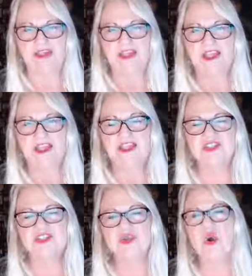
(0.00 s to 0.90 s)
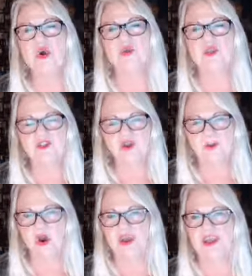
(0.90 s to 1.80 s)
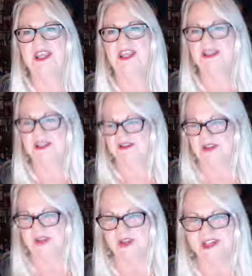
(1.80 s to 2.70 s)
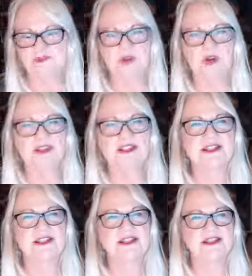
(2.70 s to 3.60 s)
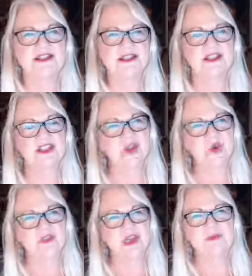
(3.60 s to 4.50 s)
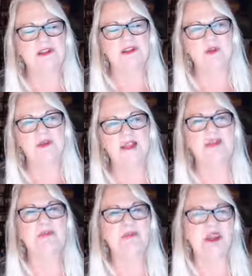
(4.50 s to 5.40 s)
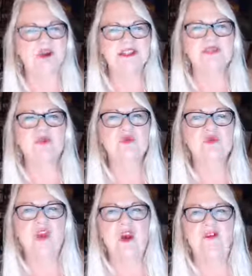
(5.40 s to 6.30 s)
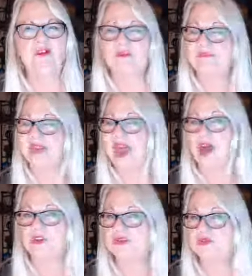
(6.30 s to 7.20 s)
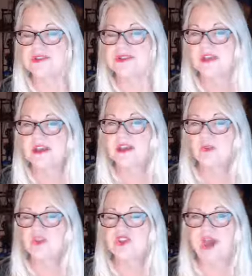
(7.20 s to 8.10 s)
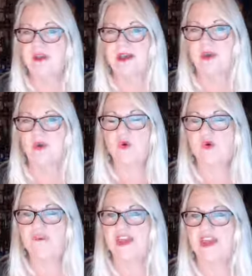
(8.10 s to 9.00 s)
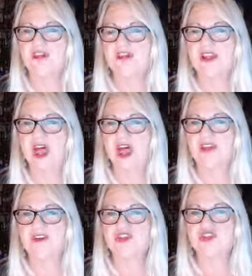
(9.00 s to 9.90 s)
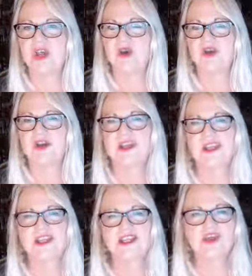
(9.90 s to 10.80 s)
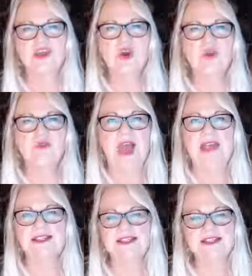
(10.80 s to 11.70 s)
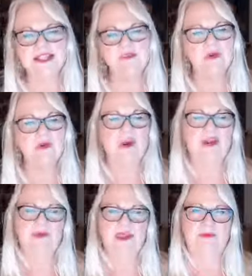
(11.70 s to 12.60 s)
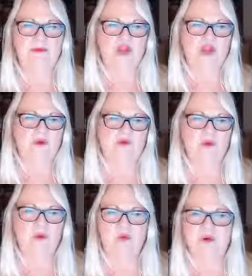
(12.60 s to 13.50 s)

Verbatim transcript: Get to know the other party, their experiences, get to know them a little bit, the merits of who they are, their values. We talk about core values a lot on the show. Get to know that to see if we want to be able to go forward.